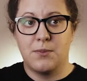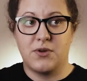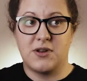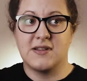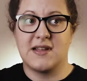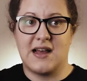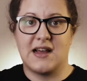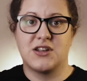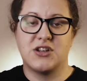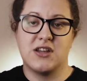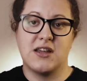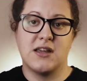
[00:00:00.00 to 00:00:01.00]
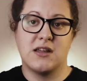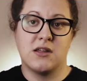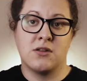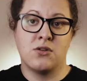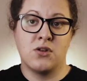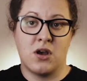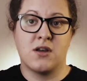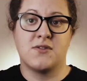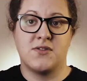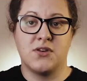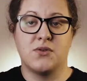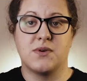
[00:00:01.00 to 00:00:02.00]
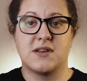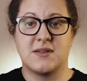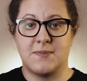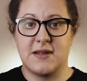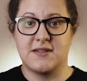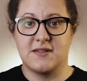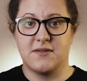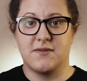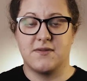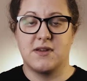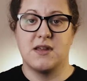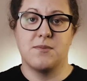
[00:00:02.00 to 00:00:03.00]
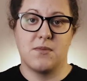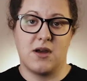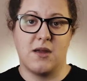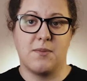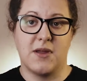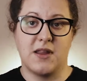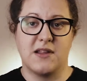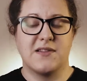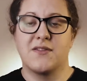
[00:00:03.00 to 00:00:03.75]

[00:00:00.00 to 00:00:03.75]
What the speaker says: but is actually not too expensive in my opinion.